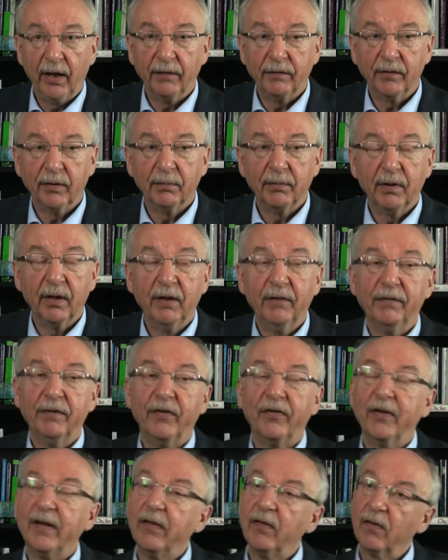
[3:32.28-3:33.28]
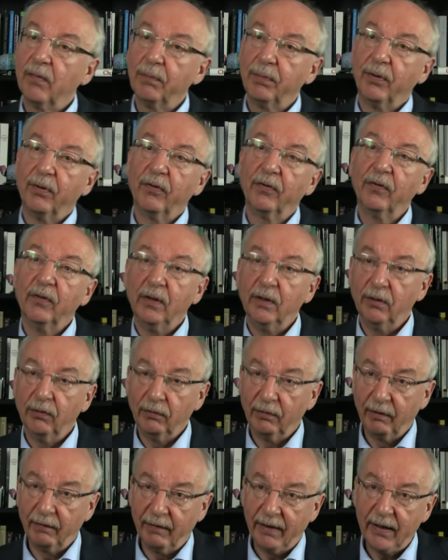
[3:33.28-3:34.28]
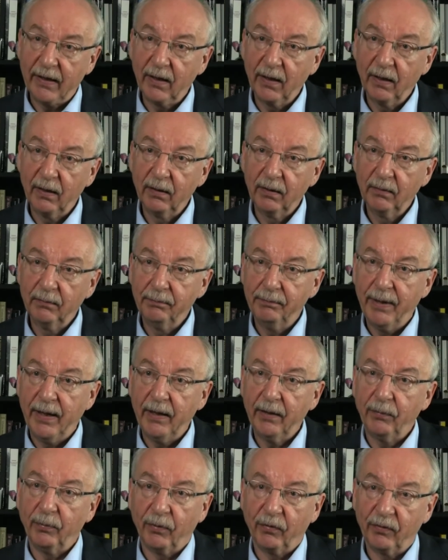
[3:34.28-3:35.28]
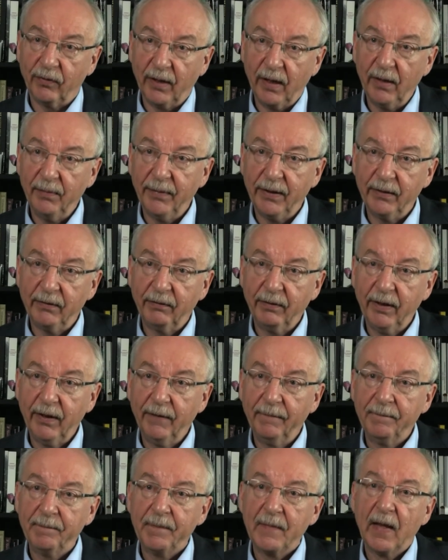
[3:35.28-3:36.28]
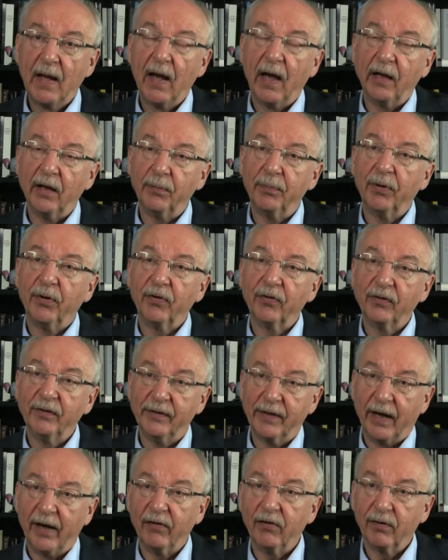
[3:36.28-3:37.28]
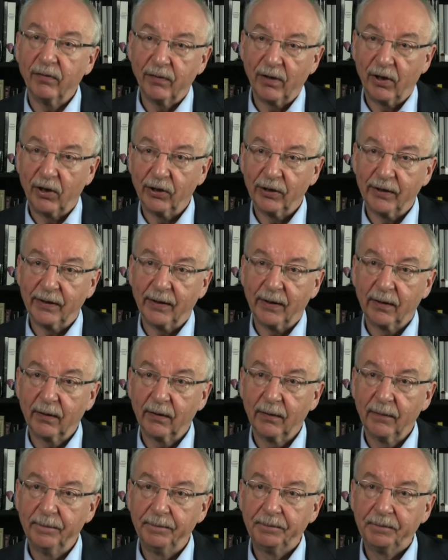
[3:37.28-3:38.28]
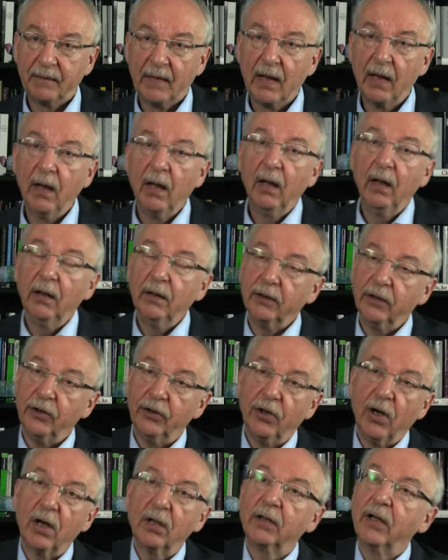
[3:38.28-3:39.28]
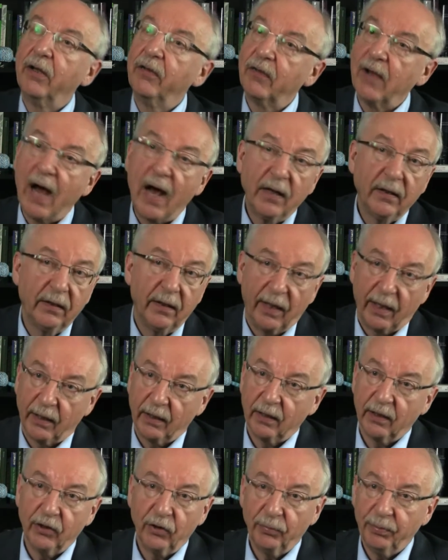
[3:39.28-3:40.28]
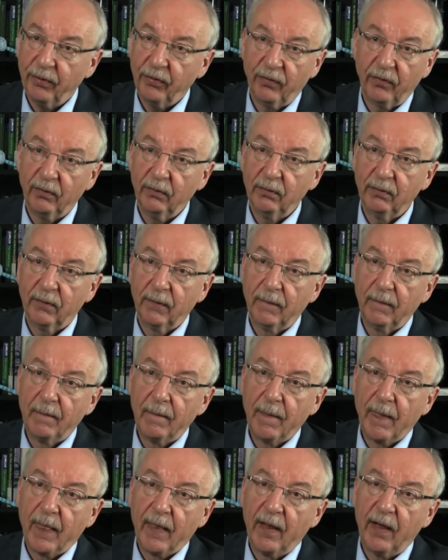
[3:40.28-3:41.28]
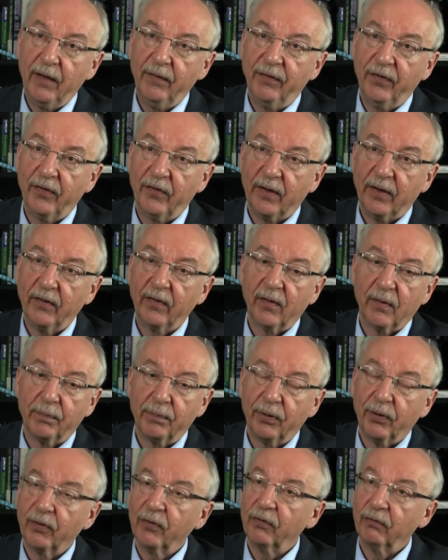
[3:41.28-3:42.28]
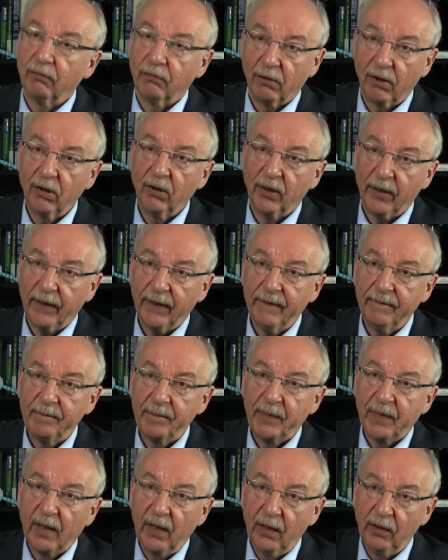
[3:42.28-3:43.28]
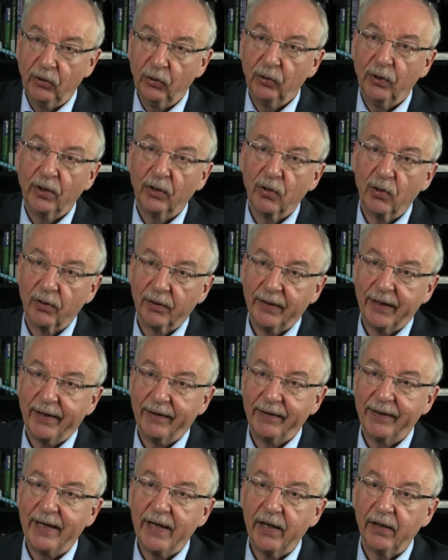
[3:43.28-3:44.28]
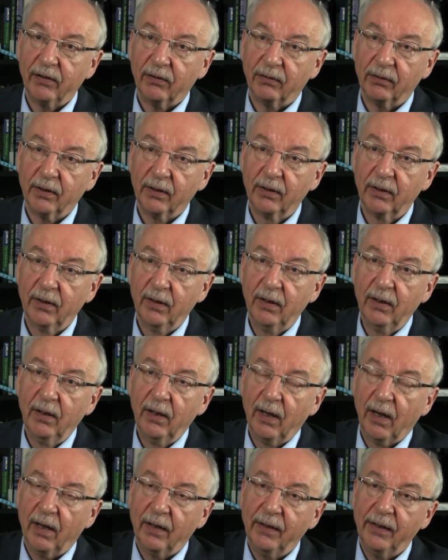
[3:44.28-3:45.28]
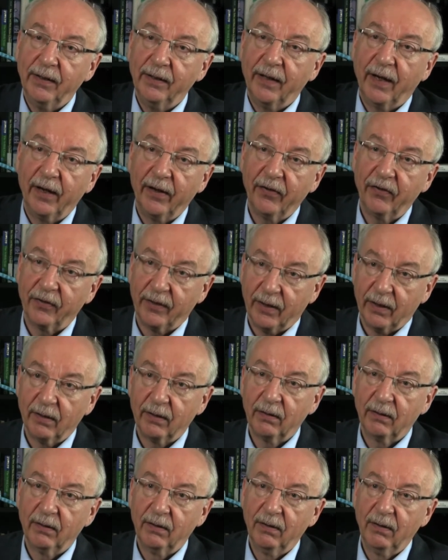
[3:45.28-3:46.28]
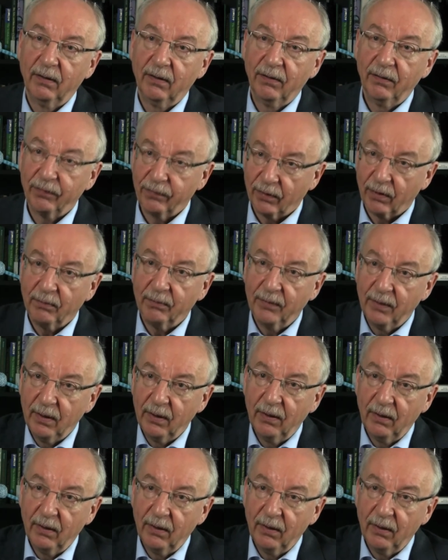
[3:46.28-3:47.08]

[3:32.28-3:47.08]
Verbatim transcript: if, the, if you send a person into the regular bed with telemetry and the person dies of a heart attack, the doctor is unlikely to be sued if you send a person wrongly into the coronary care unit and he dies there from